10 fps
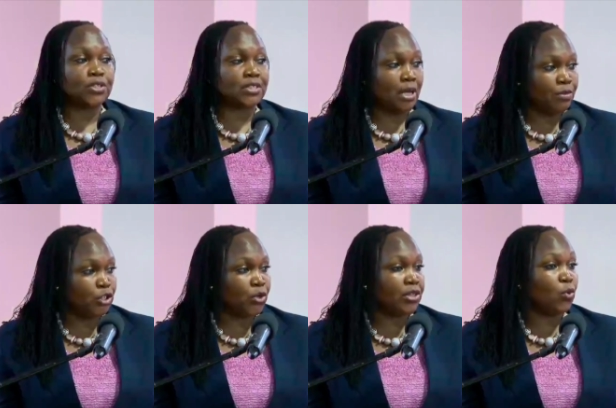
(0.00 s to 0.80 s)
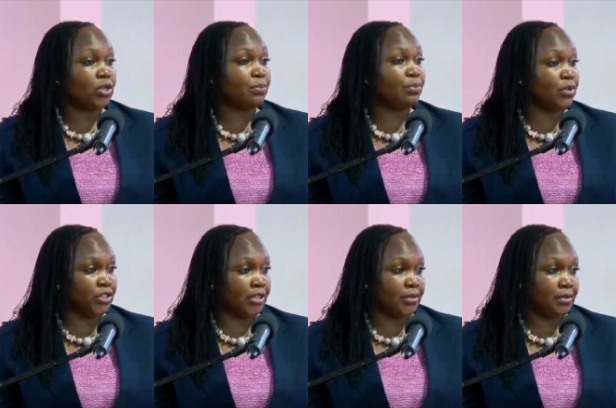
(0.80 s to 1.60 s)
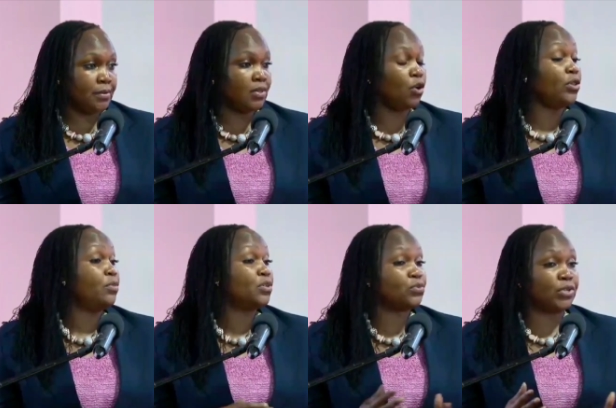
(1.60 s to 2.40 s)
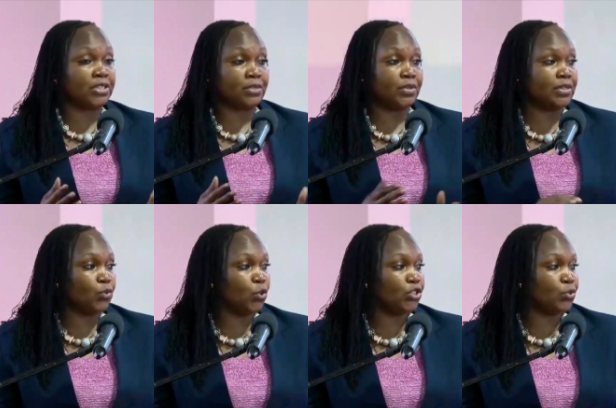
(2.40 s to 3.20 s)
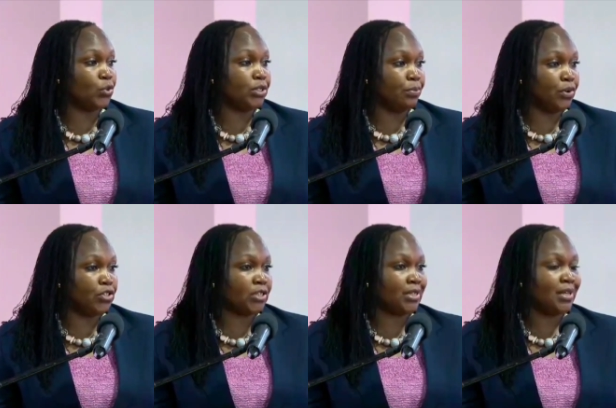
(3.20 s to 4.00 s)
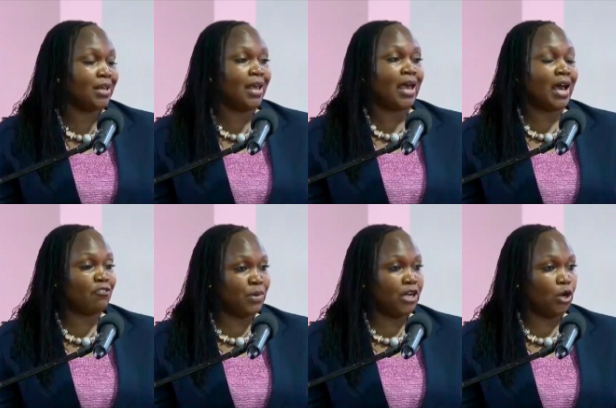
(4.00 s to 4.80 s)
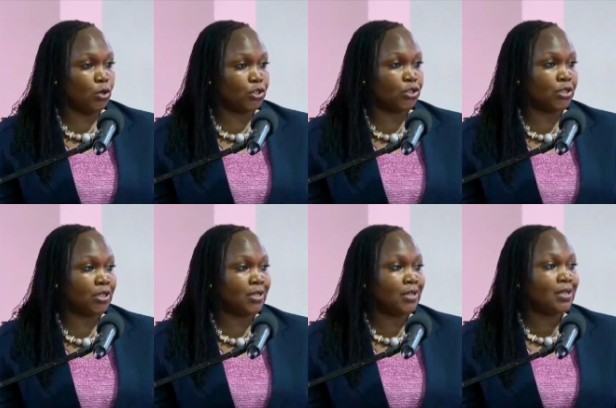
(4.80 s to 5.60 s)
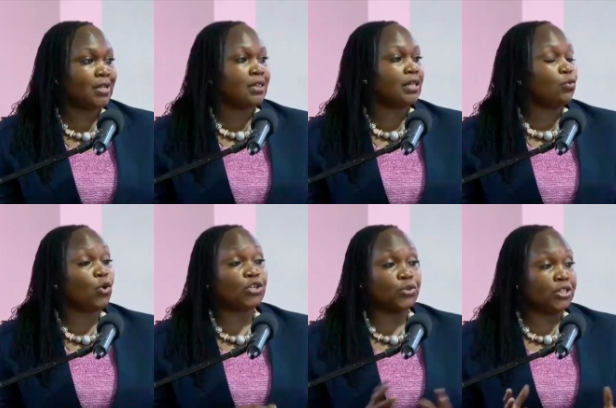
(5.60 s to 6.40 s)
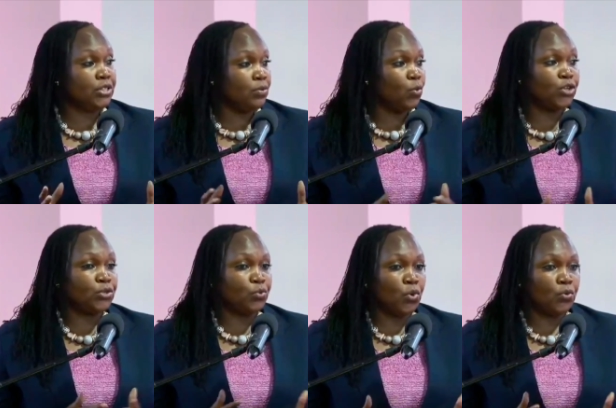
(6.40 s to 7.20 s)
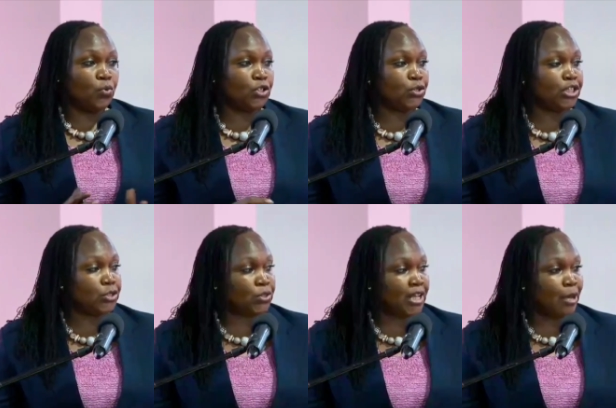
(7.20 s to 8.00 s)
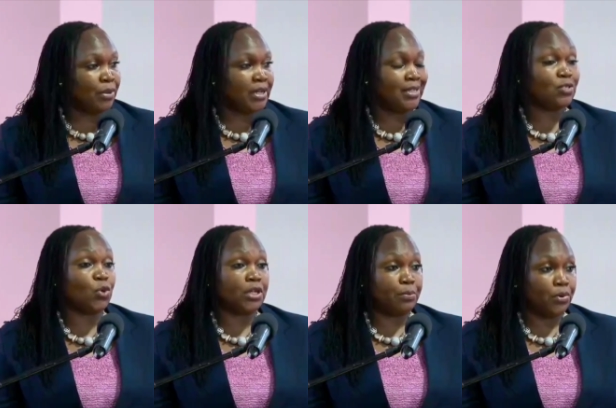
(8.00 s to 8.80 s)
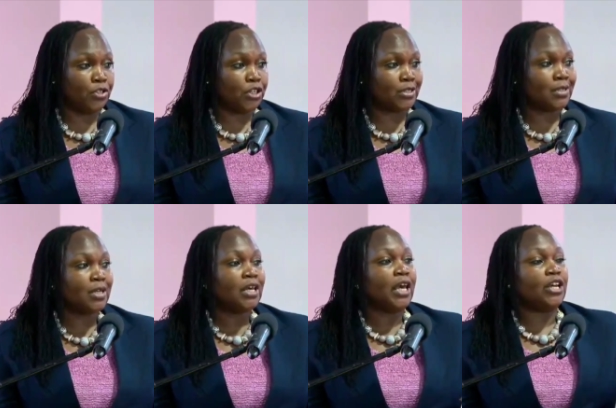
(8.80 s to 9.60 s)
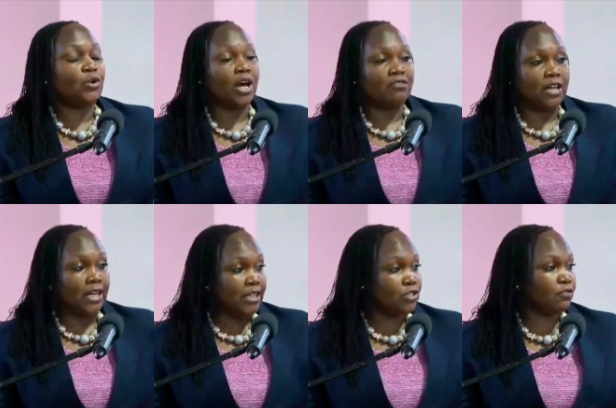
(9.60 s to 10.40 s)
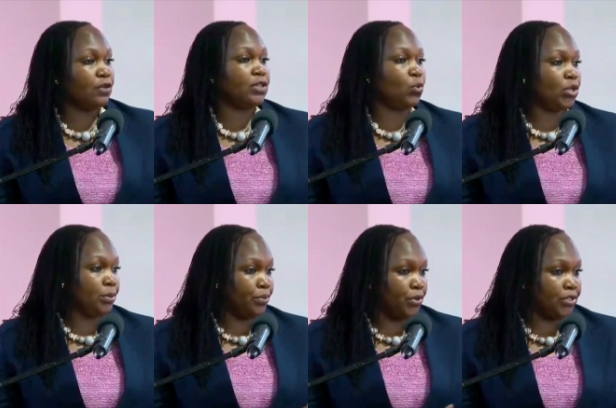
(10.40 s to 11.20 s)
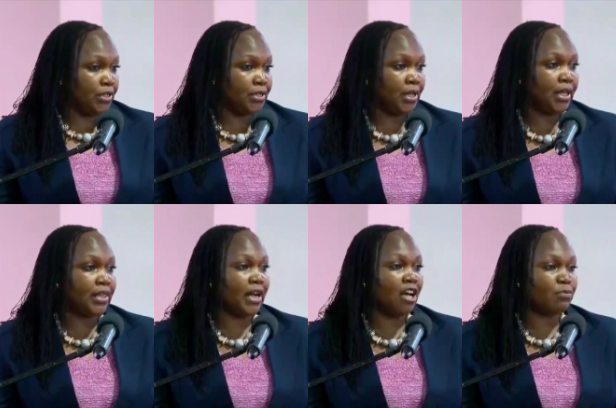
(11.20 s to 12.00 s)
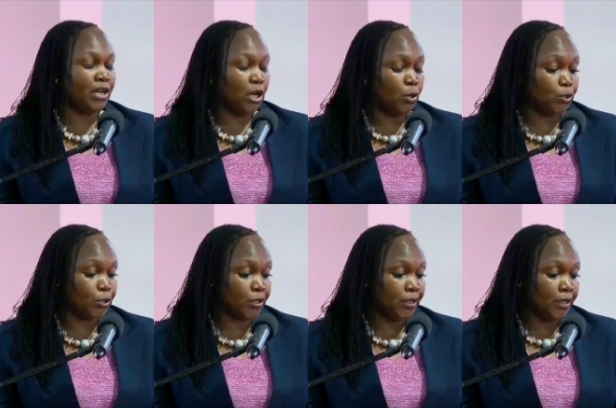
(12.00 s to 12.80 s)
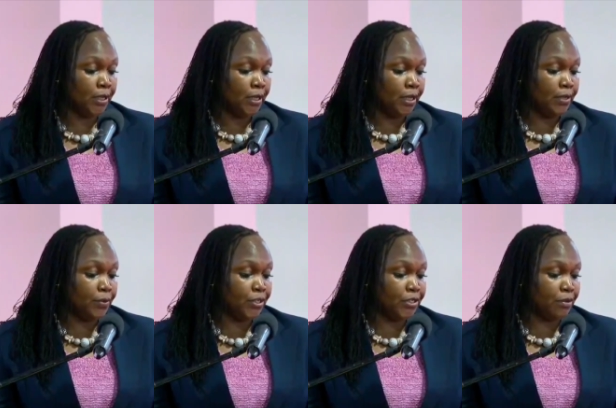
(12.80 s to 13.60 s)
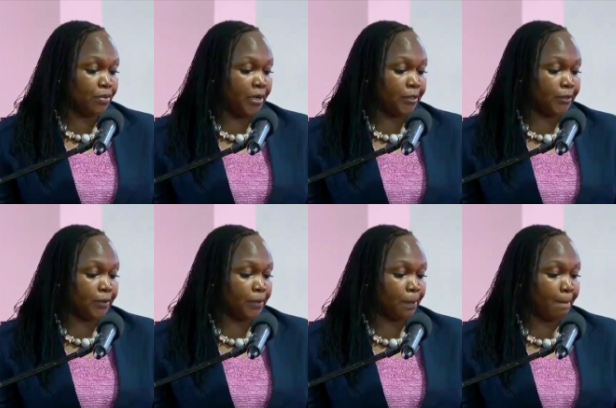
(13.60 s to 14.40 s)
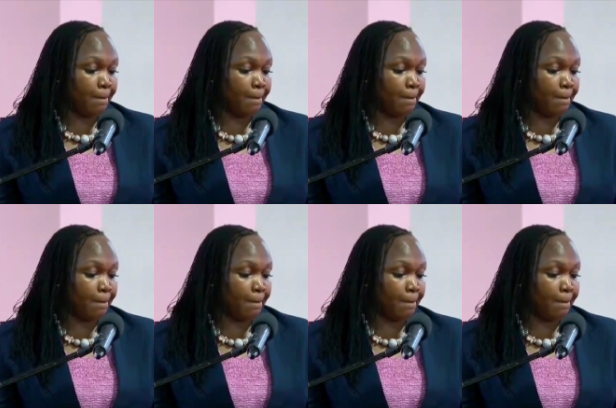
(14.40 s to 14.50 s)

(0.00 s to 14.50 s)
to establish where the water projects or the most recent water projects have been launched. Then what you need to type in is water projects, and you'll have a list of all the water projects that have been launched in the recent past.